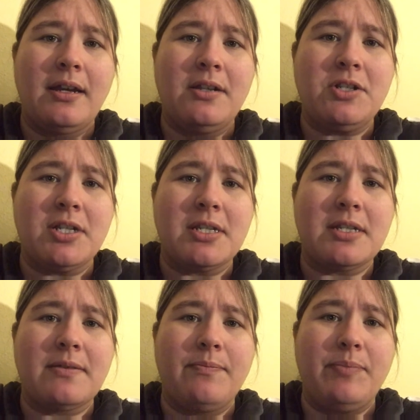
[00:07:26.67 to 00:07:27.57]
and
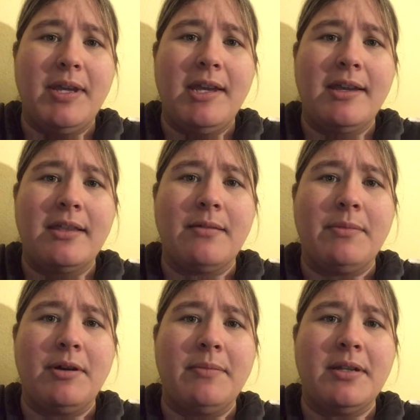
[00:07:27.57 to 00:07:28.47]
just being in the
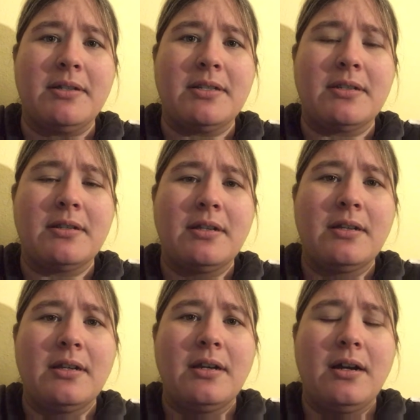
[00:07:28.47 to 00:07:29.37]
moment,
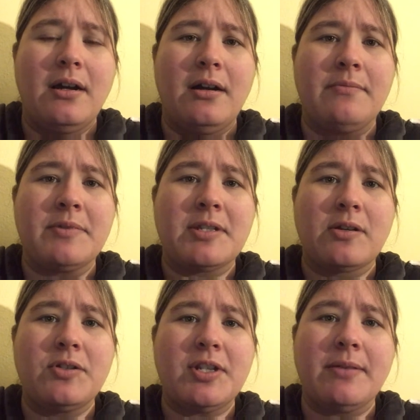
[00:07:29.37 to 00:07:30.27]

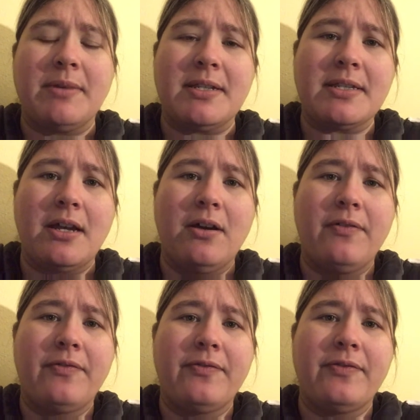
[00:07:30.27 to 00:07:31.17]
searching
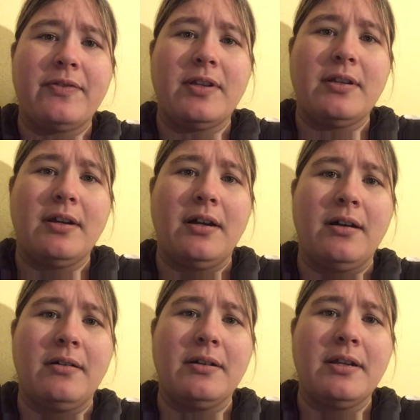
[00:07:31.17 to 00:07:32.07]
myself,
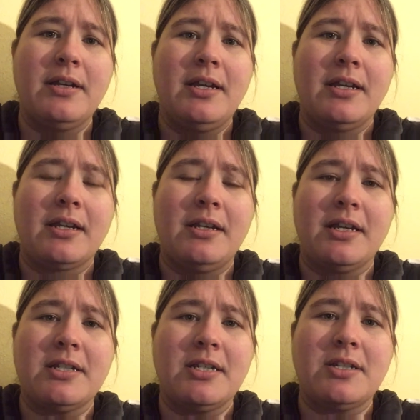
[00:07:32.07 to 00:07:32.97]

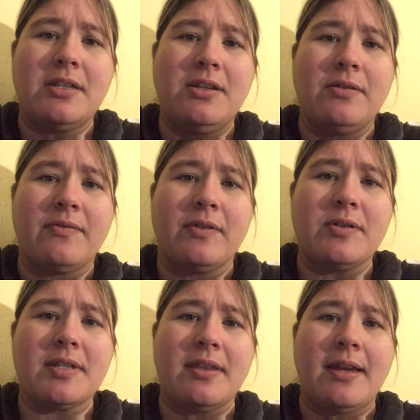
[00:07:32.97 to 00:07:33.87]
connecting to the
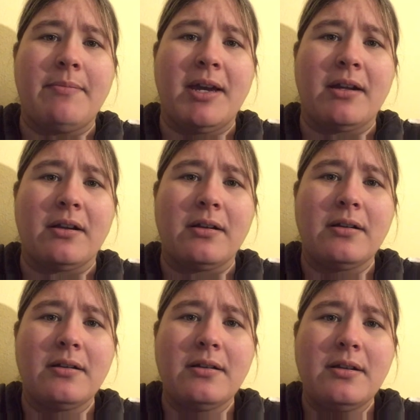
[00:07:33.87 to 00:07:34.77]
universe in that
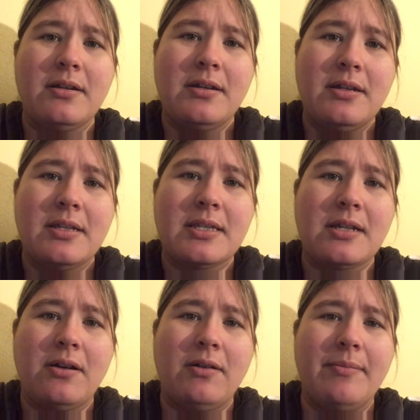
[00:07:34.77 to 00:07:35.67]
manner.
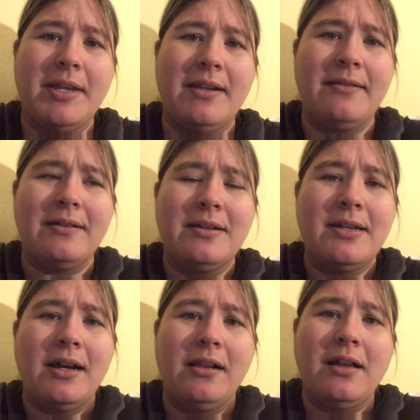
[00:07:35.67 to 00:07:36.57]
So, I mean,
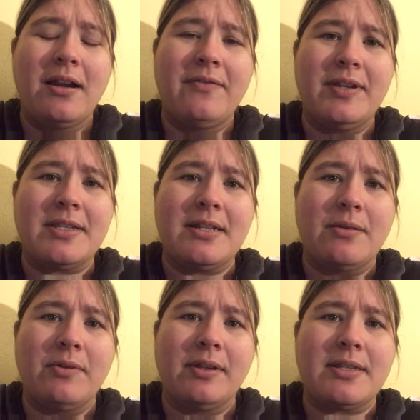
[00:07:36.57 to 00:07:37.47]
a lot of it's
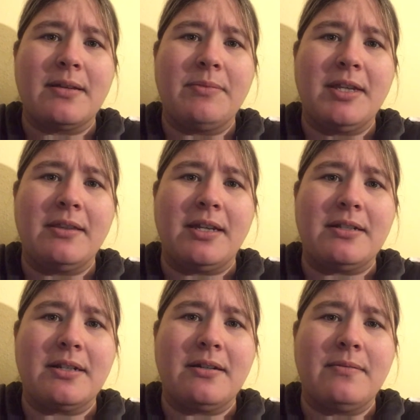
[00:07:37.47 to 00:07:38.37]
not really something
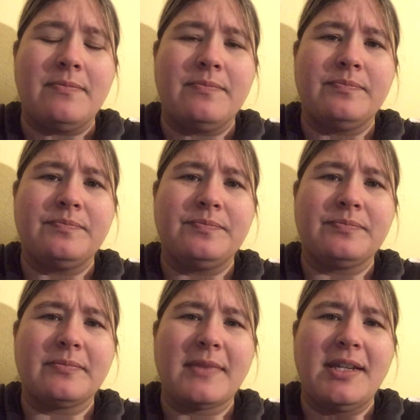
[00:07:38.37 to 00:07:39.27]
that
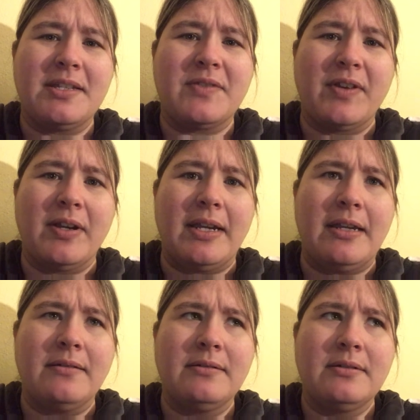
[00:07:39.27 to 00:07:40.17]
is
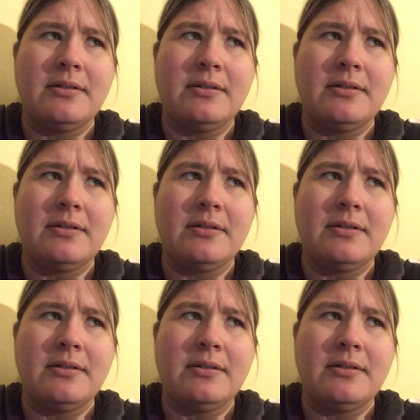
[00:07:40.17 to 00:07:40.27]
very